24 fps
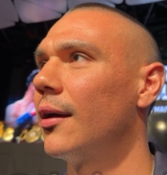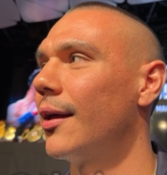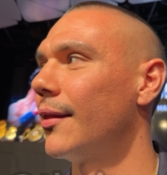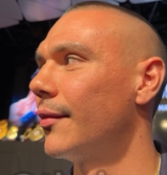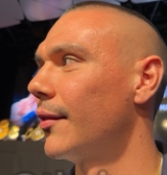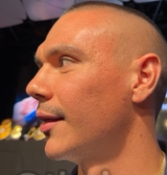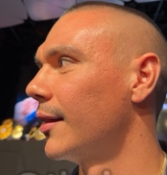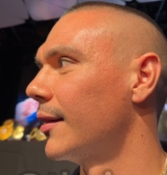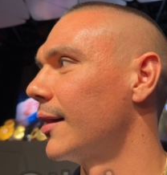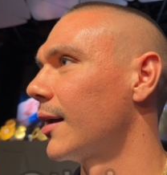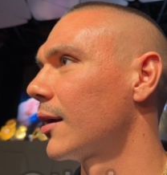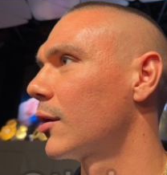And
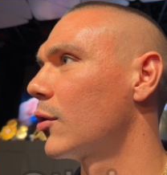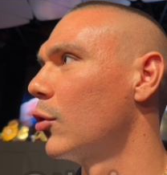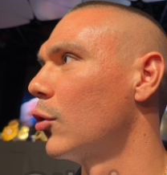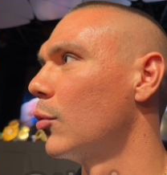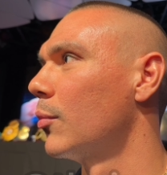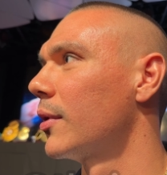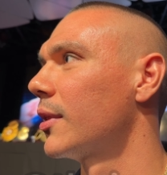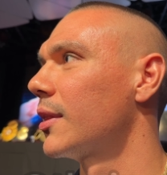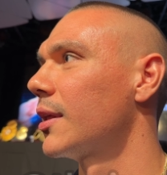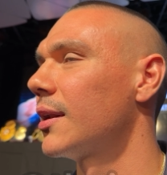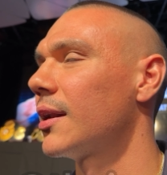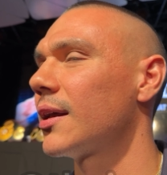then they call
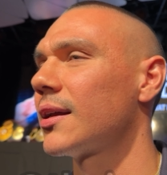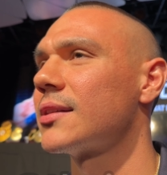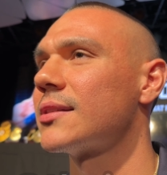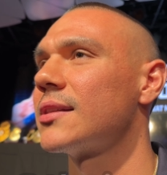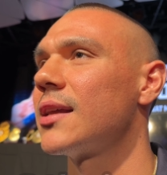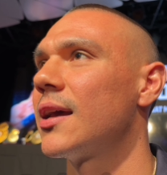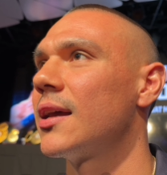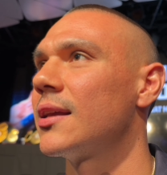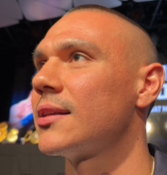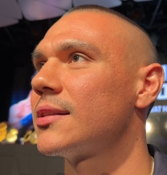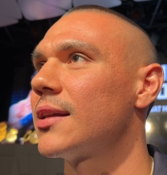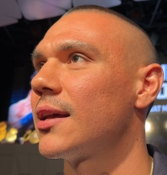me the next
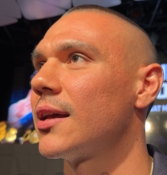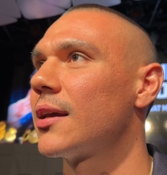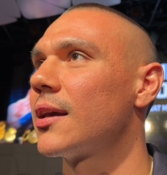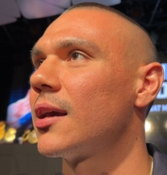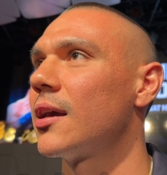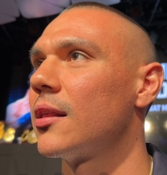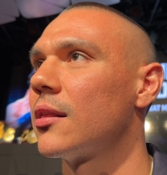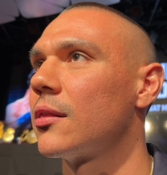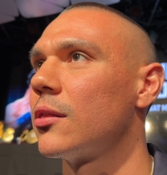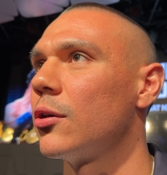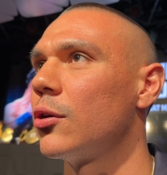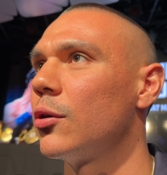day and say,
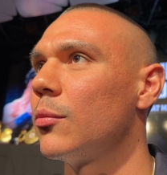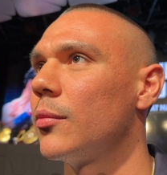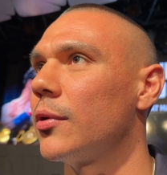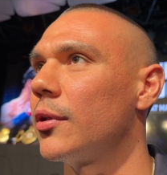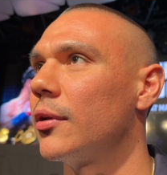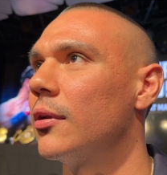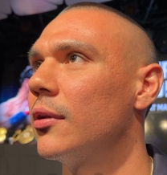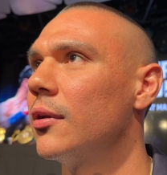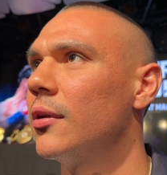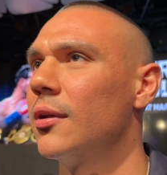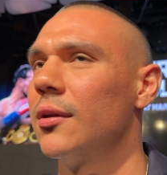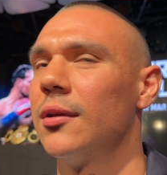Keith Thurman,